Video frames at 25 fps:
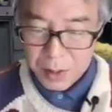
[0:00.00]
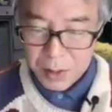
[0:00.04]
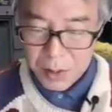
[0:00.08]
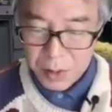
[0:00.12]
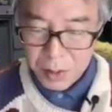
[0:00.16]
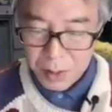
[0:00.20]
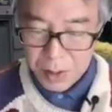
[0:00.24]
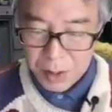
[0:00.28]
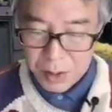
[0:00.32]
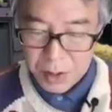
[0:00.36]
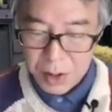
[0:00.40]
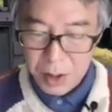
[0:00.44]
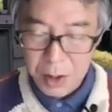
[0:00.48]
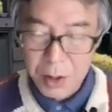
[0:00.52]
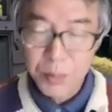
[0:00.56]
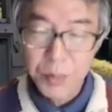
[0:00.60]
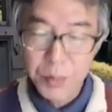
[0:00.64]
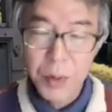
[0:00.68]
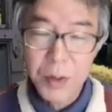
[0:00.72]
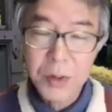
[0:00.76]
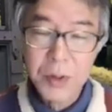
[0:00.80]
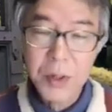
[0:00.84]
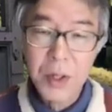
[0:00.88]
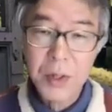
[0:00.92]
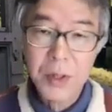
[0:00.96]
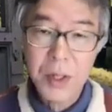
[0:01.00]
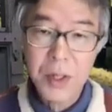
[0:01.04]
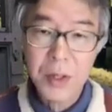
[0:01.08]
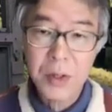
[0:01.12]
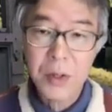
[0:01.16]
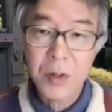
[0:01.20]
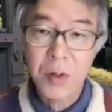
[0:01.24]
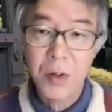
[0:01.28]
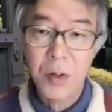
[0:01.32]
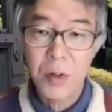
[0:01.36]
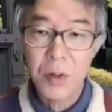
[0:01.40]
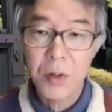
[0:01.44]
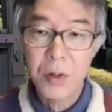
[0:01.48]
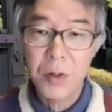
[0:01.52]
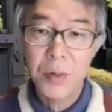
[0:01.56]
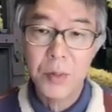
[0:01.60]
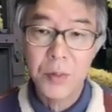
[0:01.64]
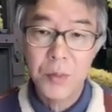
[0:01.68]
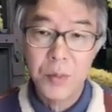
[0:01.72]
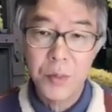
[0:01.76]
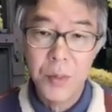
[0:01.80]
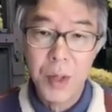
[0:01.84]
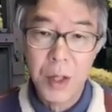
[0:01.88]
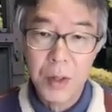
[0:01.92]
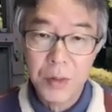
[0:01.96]
stochastic processes called
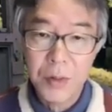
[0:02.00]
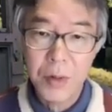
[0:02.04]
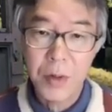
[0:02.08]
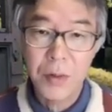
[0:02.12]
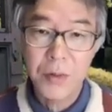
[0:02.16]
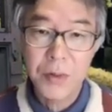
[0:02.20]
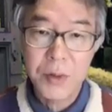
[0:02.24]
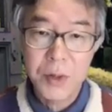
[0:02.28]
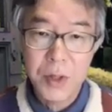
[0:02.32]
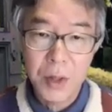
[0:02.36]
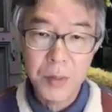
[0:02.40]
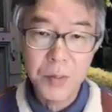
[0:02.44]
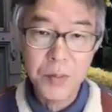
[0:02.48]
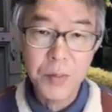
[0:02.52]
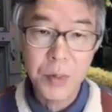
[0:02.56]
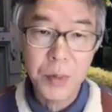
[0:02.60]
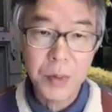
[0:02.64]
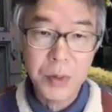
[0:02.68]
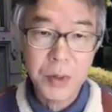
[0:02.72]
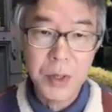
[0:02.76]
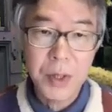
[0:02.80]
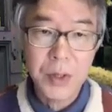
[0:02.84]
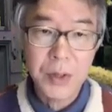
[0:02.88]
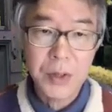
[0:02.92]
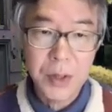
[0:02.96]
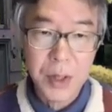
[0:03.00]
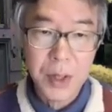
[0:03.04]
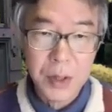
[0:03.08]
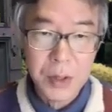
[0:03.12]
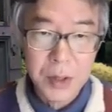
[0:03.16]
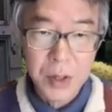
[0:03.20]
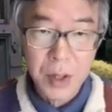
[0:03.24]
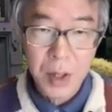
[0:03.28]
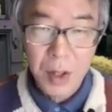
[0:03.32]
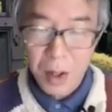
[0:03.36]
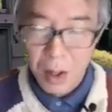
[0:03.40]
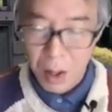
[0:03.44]
Markov jump processes